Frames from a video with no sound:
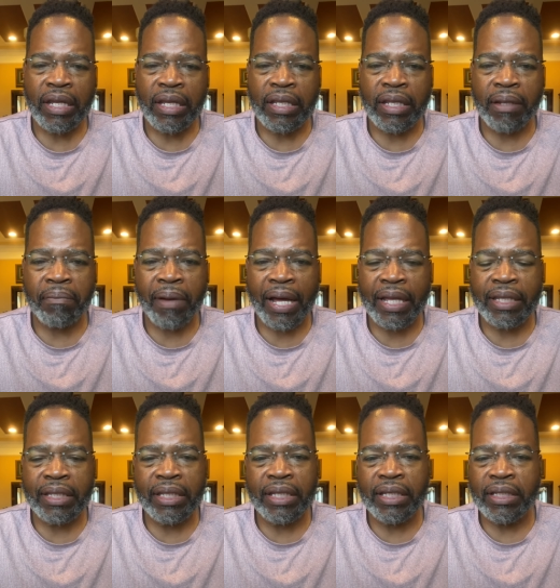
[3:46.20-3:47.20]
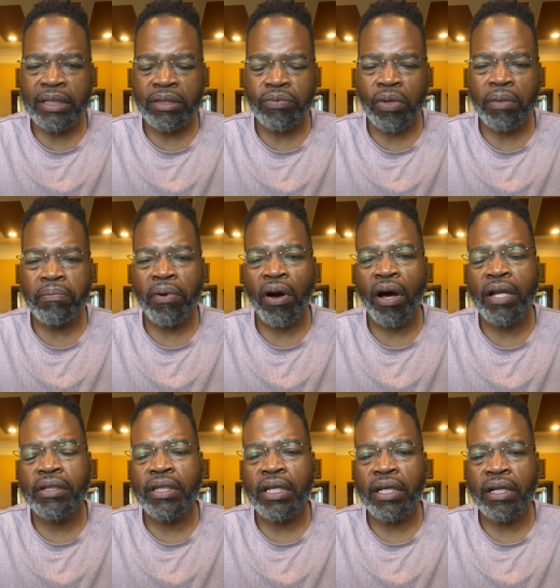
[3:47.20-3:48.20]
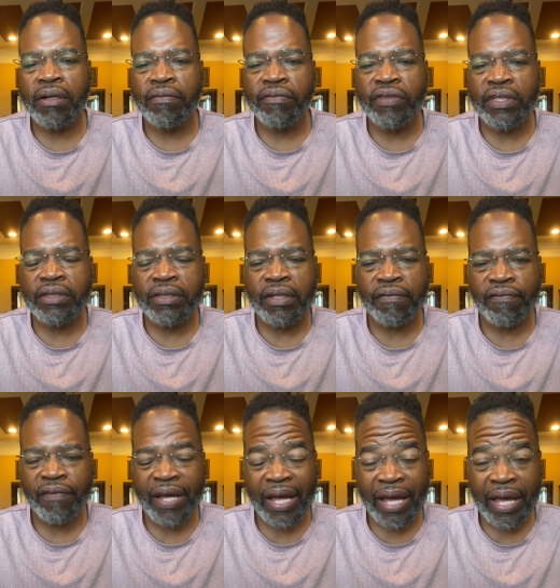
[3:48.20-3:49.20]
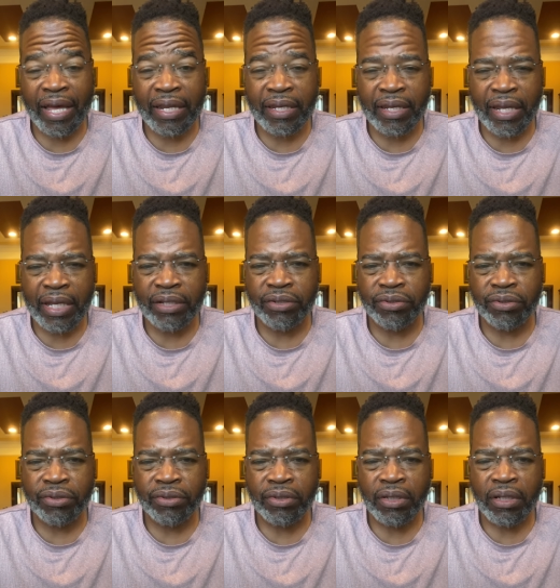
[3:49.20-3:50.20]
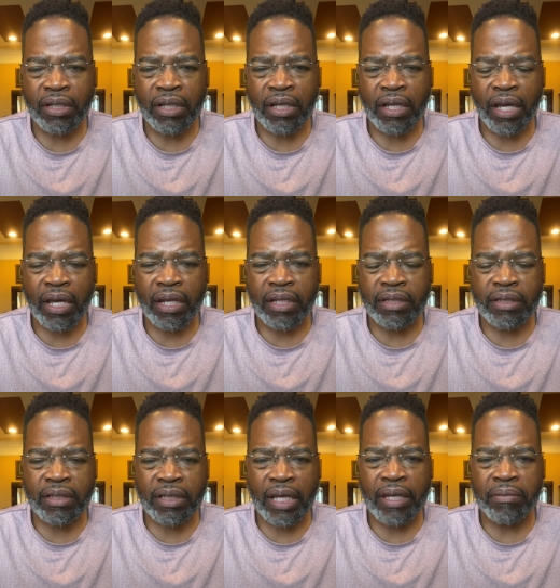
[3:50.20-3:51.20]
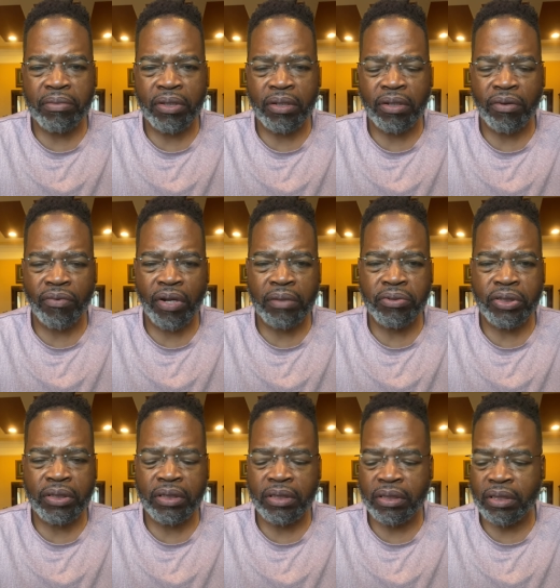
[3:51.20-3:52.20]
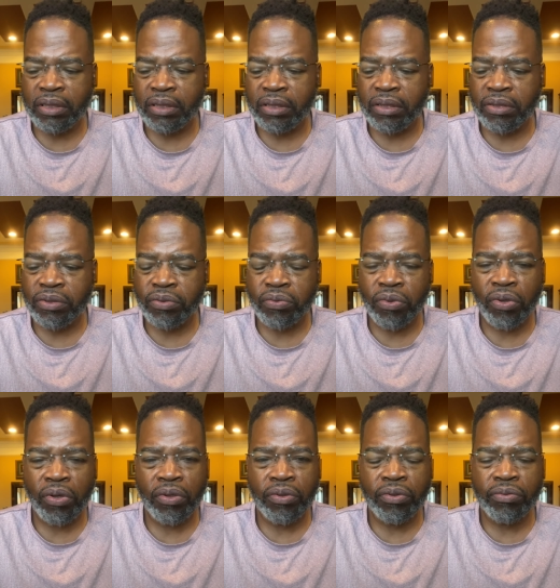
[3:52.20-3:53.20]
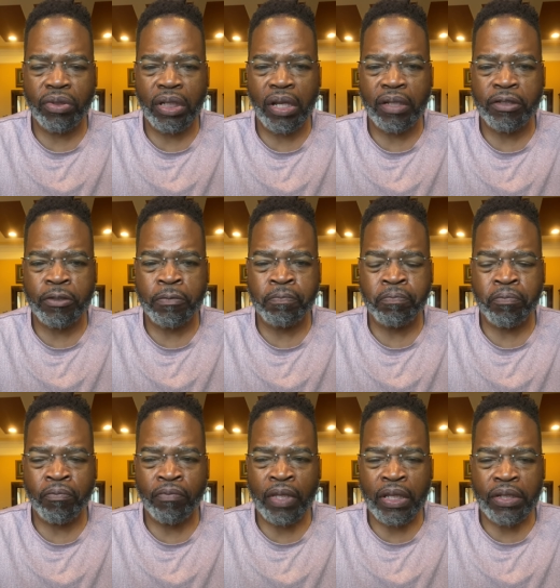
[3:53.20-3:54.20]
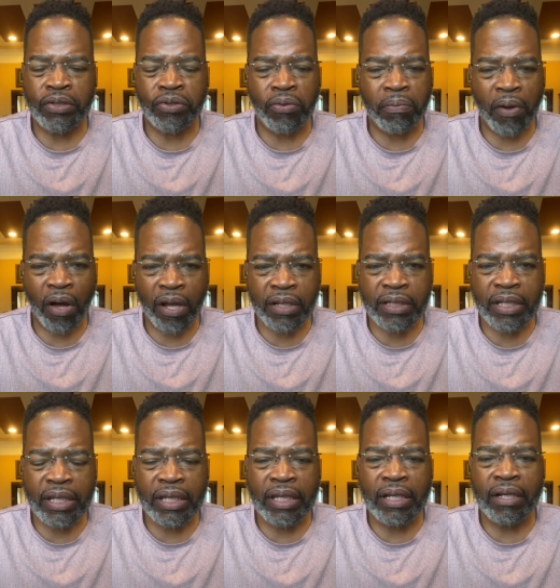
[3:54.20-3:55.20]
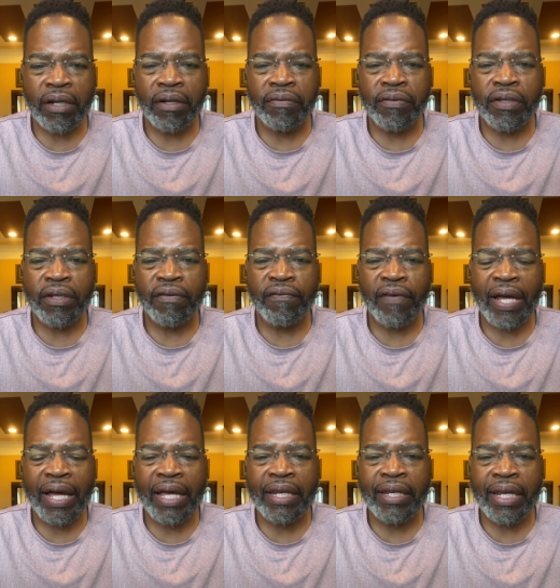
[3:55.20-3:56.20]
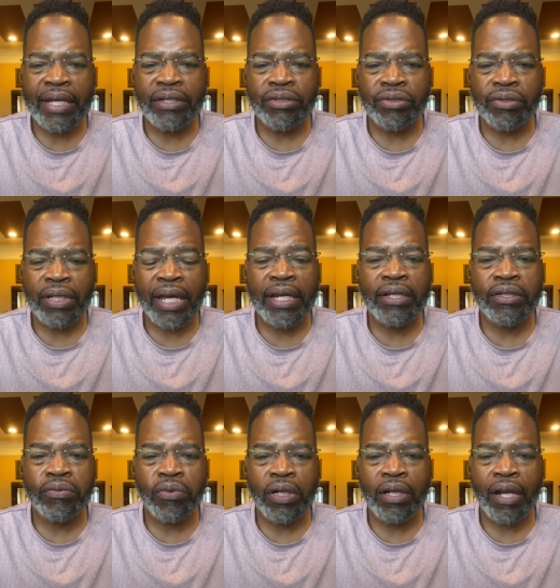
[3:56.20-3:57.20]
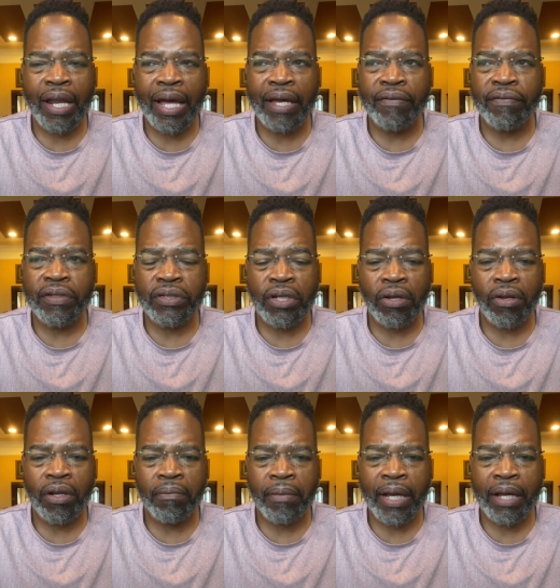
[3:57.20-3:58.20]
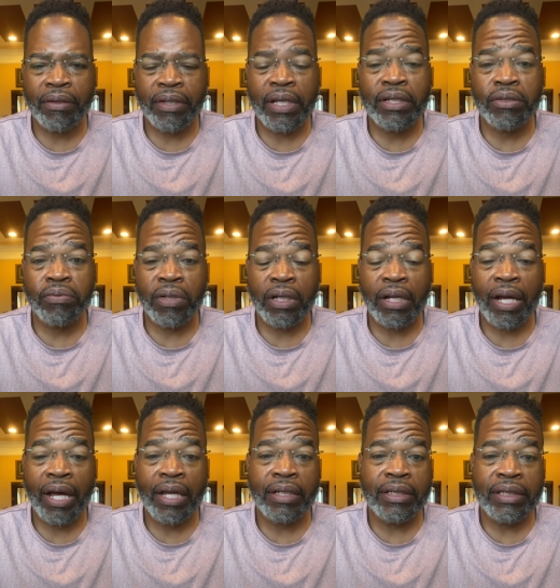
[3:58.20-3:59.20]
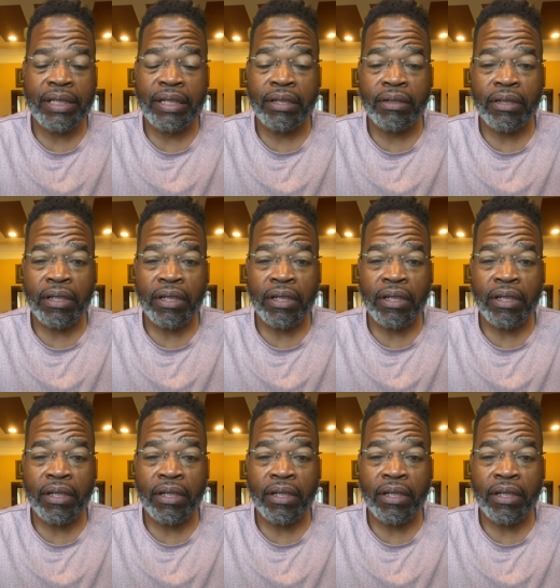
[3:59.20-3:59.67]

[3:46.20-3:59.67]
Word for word: that by these we partake of his divine nature and escape the corruption that is in this world through lust. So partaking of the divine nature, that is what life is all about. That's what God did